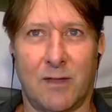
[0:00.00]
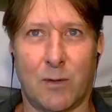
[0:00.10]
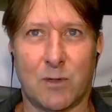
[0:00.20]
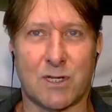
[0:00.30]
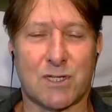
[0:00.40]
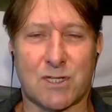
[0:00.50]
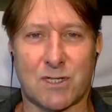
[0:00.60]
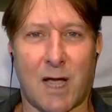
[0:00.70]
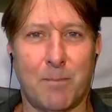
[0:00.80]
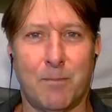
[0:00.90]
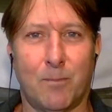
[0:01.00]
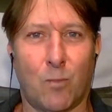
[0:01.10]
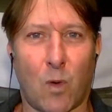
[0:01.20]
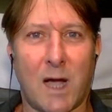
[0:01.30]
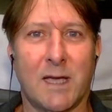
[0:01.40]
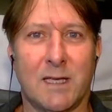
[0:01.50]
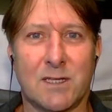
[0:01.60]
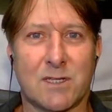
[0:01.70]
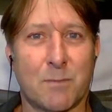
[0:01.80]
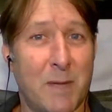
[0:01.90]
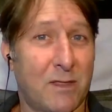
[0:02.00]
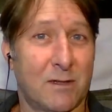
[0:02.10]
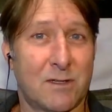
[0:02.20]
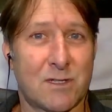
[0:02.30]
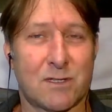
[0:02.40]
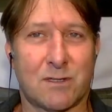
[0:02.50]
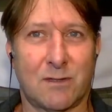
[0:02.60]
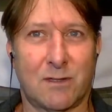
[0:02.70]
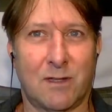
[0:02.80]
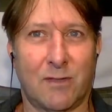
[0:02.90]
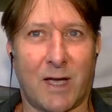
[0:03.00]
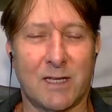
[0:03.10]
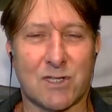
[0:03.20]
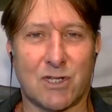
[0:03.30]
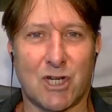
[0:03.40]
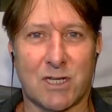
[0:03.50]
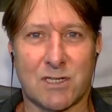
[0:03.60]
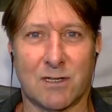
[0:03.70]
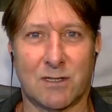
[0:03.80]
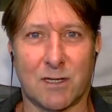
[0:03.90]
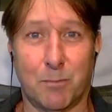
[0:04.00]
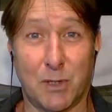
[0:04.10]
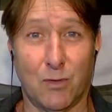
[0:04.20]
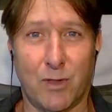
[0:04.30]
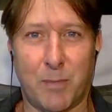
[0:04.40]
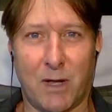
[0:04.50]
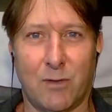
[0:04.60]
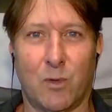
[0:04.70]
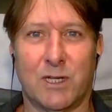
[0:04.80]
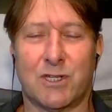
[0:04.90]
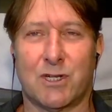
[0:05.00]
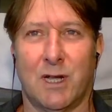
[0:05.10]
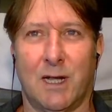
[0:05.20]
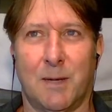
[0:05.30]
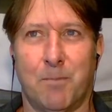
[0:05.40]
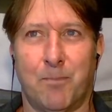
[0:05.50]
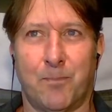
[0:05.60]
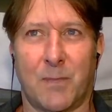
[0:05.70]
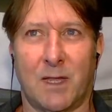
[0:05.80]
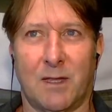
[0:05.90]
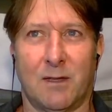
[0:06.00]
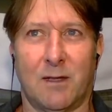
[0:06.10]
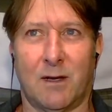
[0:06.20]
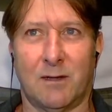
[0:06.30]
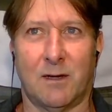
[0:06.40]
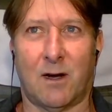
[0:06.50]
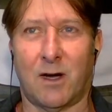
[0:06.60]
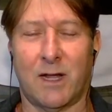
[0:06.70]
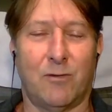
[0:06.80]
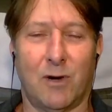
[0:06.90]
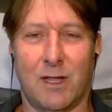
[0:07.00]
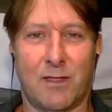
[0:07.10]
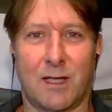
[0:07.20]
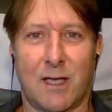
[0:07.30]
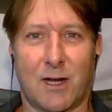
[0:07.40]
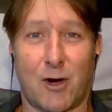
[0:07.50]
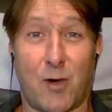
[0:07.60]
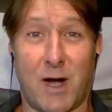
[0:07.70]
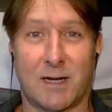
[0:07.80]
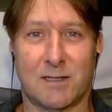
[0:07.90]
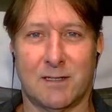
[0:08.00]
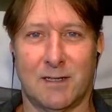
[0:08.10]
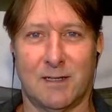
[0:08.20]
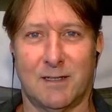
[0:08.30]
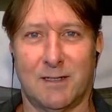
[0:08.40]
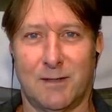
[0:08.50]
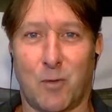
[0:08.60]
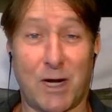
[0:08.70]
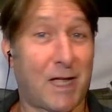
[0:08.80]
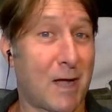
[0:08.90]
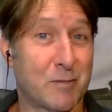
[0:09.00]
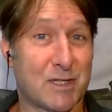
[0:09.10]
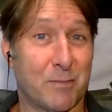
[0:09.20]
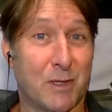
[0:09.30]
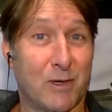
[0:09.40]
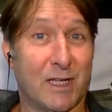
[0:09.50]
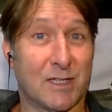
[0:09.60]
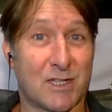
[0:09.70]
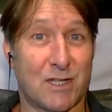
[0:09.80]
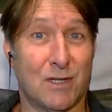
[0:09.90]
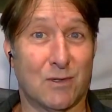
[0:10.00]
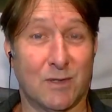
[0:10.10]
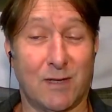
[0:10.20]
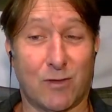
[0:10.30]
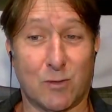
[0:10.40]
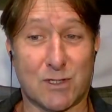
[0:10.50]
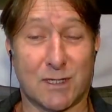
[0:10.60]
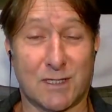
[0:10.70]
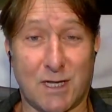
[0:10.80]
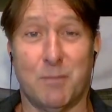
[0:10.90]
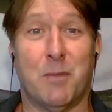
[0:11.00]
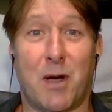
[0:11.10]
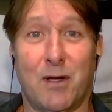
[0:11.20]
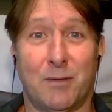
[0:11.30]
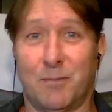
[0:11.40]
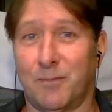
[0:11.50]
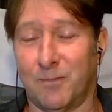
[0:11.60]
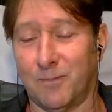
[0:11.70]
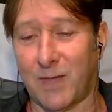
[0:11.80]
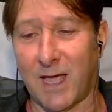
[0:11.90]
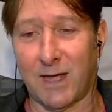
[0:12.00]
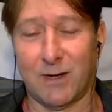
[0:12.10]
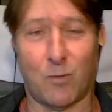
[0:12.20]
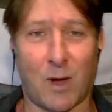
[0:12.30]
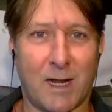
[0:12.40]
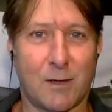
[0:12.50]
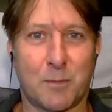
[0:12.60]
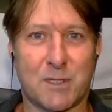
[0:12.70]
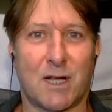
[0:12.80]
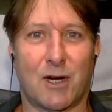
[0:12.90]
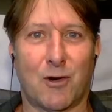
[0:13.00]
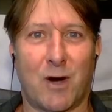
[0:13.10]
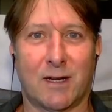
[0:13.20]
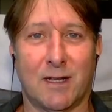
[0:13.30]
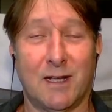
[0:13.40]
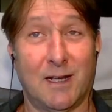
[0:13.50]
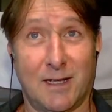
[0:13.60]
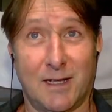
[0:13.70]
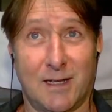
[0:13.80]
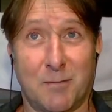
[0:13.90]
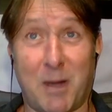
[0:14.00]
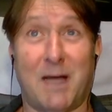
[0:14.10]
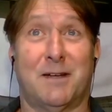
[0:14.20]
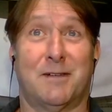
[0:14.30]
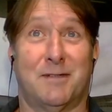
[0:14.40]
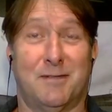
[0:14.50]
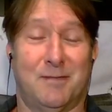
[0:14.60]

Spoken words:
there were just some ways, methods that they suggested to build the boat, which I don't really think are correct when it comes to building in steel. If it was a timber boat, they had it 100% correct. But